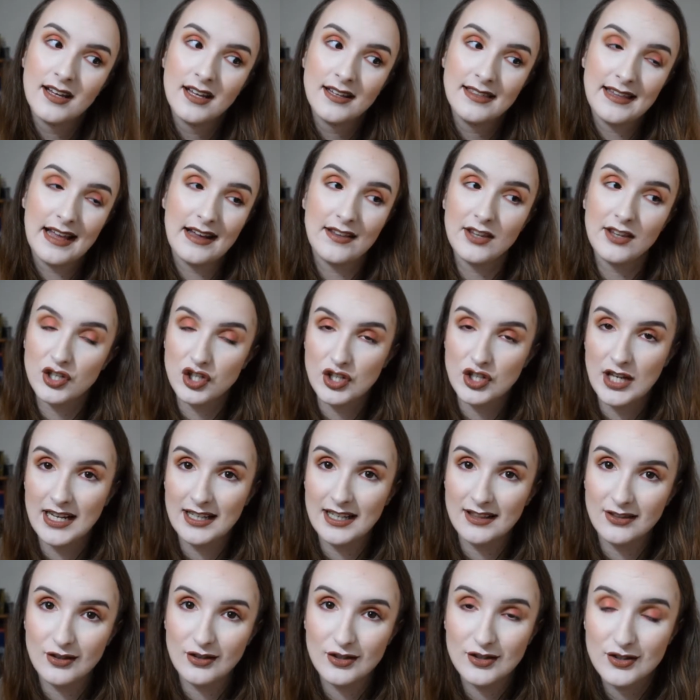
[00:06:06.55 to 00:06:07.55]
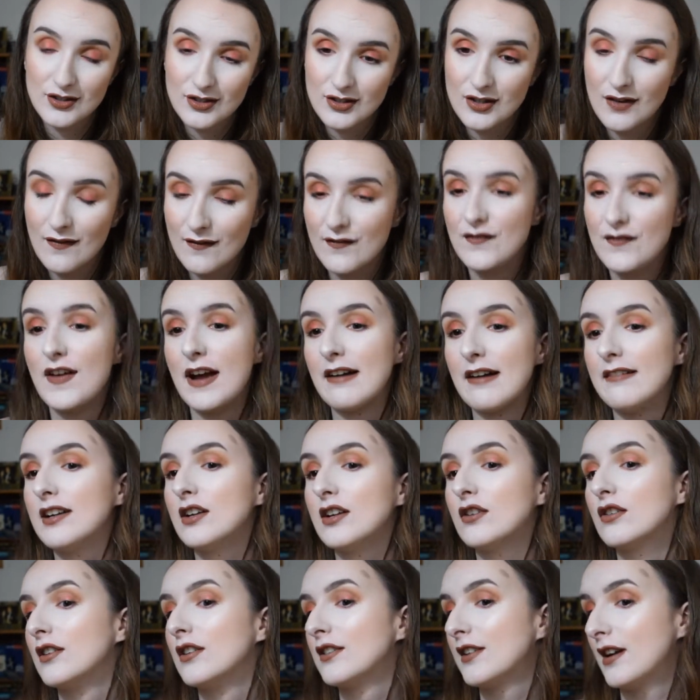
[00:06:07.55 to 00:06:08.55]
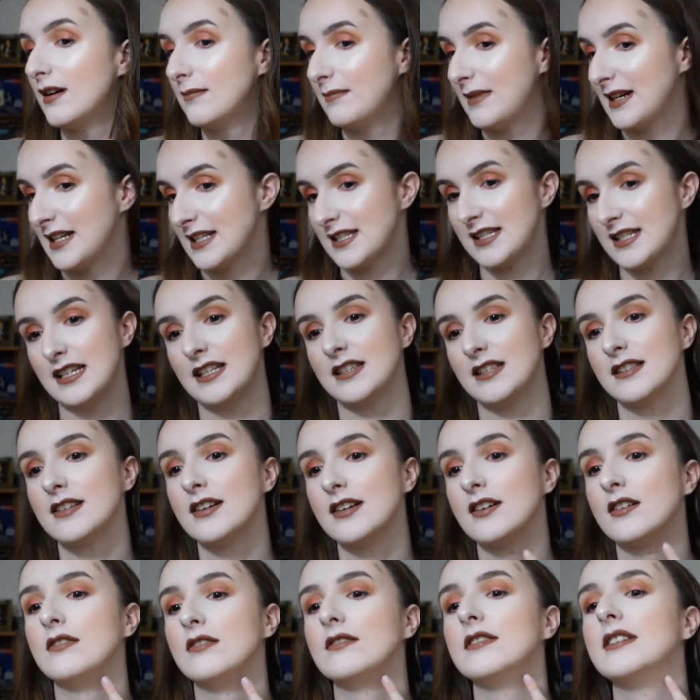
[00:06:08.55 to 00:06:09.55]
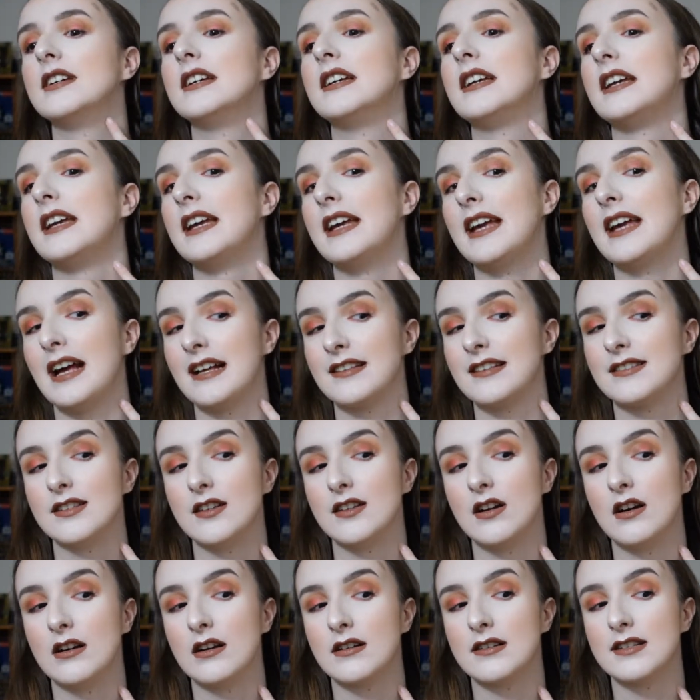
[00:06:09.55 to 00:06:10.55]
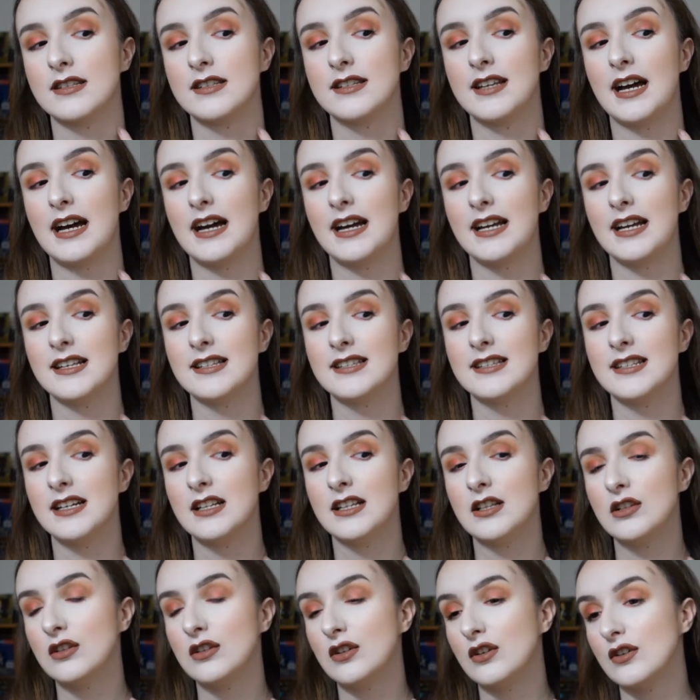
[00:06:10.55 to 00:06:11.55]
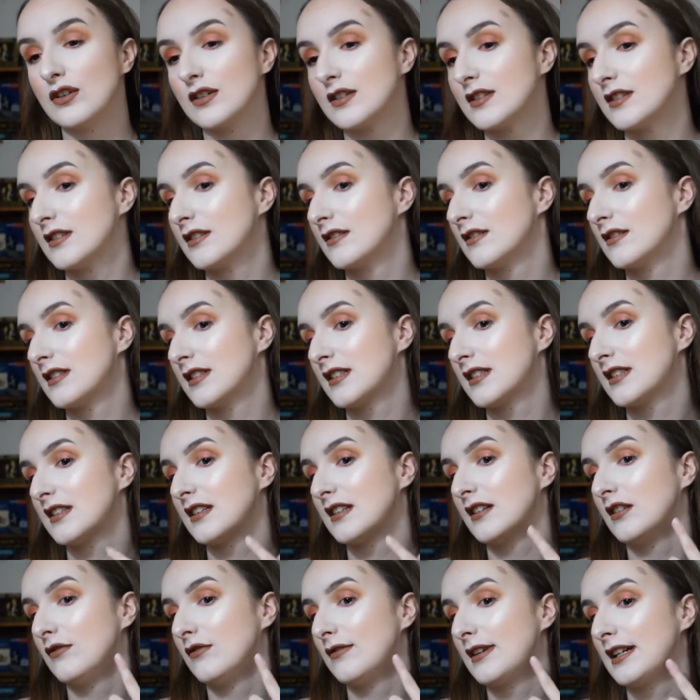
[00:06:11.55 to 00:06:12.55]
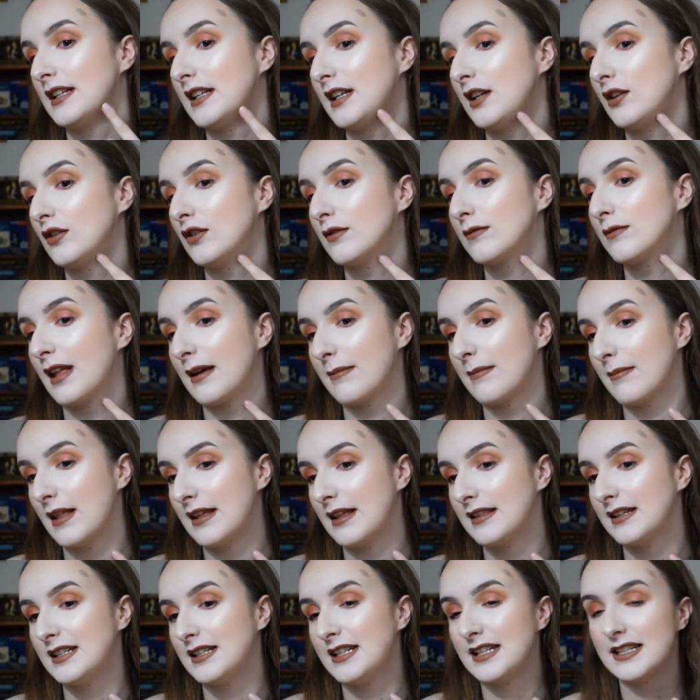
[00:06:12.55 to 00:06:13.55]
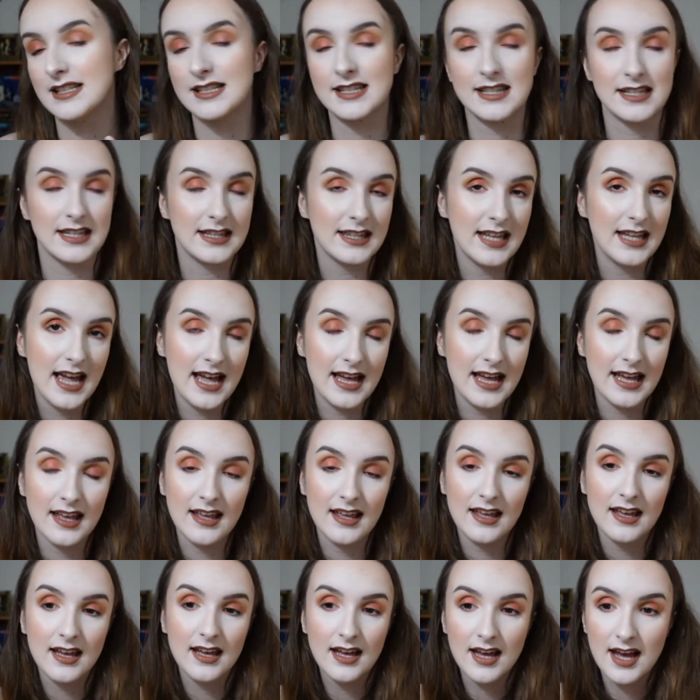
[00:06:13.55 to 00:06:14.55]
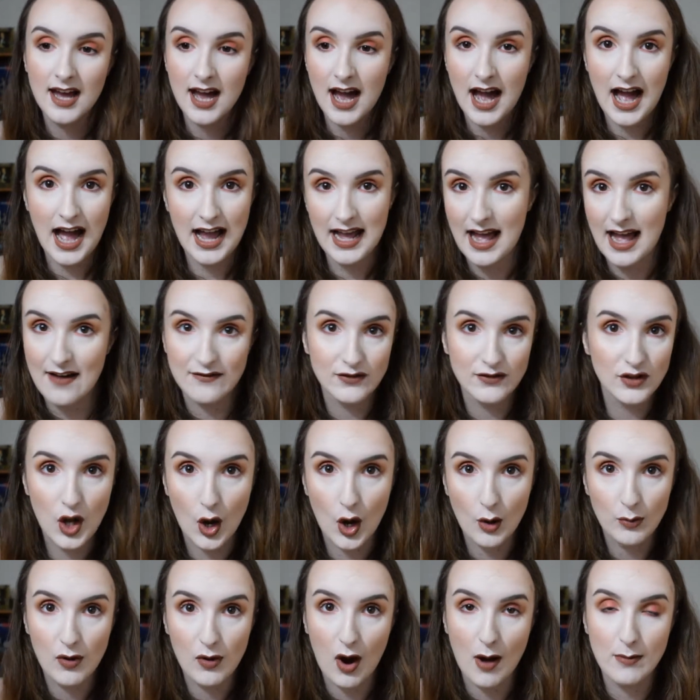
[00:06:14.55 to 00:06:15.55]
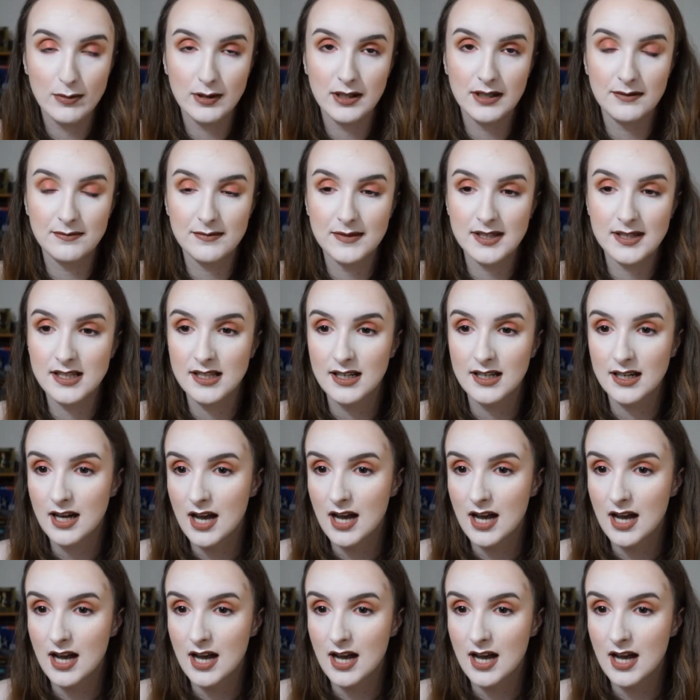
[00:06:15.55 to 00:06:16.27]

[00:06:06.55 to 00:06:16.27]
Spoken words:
Now the shade looks very good on my skin tone. It hasn't oxidized. It looks still really good, like blended into the neck. I have no problems.